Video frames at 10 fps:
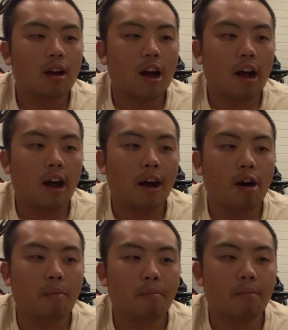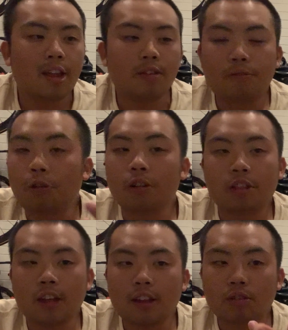Um, and the fourth
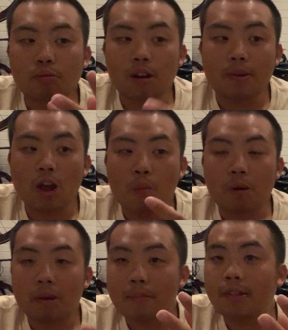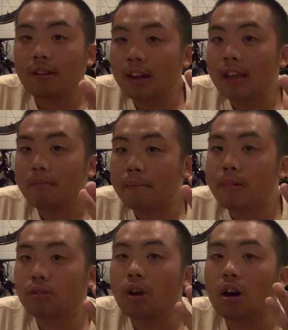thing that's really been helping me mentally, my
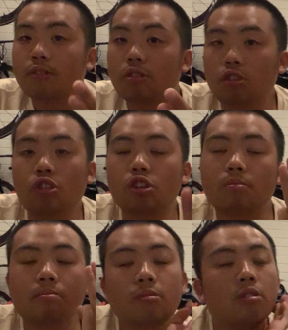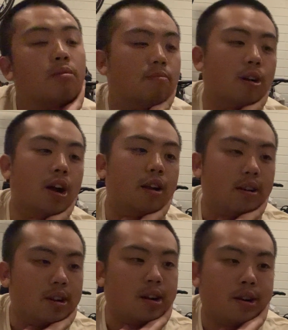mental health, is YouTube right?
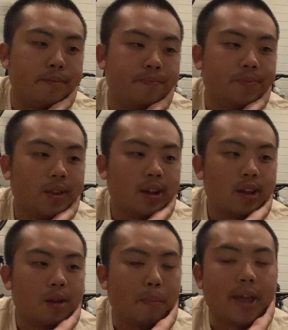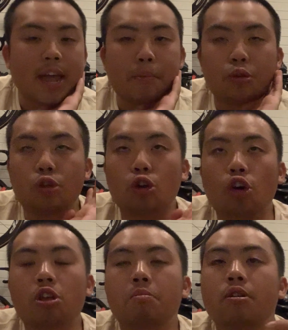Um, being able to
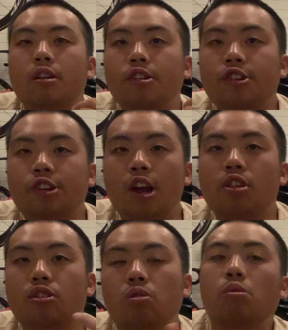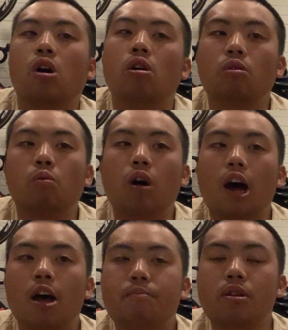document and share to the world what
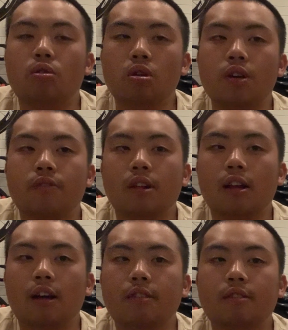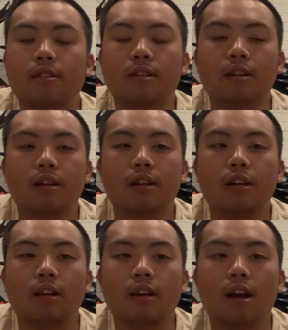I've been doing for the last
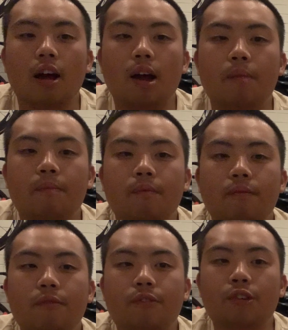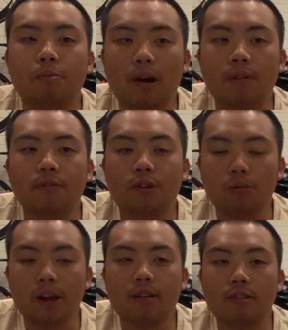um, few months, few
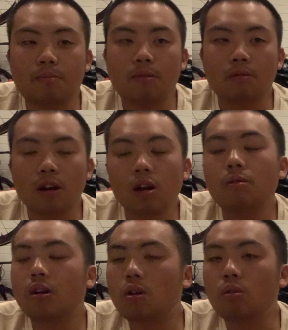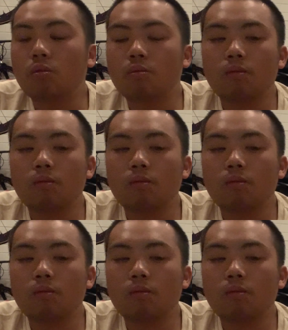weeks has been really, really cool.